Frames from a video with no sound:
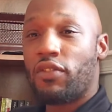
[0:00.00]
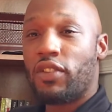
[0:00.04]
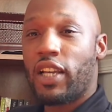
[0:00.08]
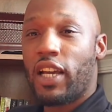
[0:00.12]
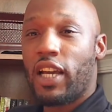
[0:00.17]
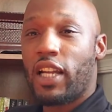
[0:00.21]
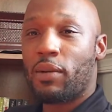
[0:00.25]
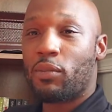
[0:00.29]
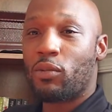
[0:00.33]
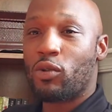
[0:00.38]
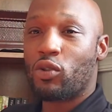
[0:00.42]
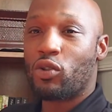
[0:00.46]

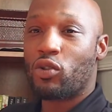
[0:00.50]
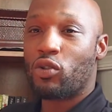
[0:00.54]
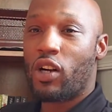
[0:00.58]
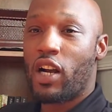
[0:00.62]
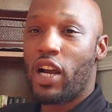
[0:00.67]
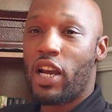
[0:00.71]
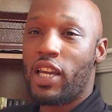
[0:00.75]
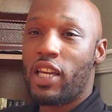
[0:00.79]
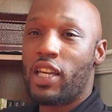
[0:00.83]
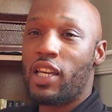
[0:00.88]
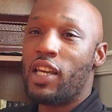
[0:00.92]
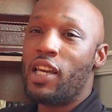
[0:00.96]
animals,
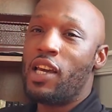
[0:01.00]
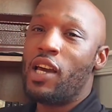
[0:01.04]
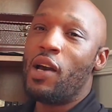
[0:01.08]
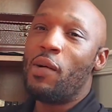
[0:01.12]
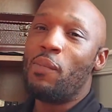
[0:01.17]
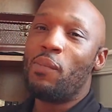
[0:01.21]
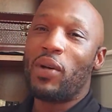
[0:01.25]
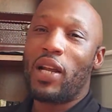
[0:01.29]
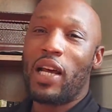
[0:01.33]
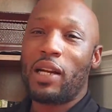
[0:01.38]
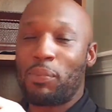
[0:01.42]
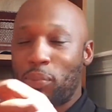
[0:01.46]
right?
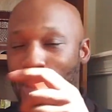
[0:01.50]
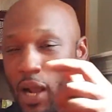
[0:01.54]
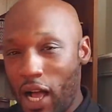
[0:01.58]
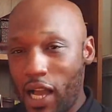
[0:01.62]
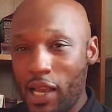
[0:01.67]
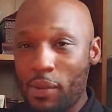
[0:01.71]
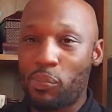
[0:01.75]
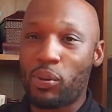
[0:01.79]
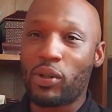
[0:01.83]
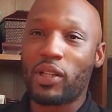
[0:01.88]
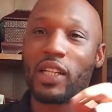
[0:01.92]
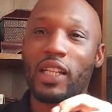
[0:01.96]
But I'd probably
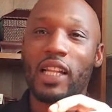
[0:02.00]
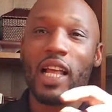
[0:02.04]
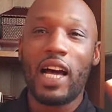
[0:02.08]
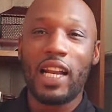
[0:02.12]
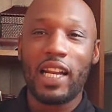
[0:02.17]
put a lot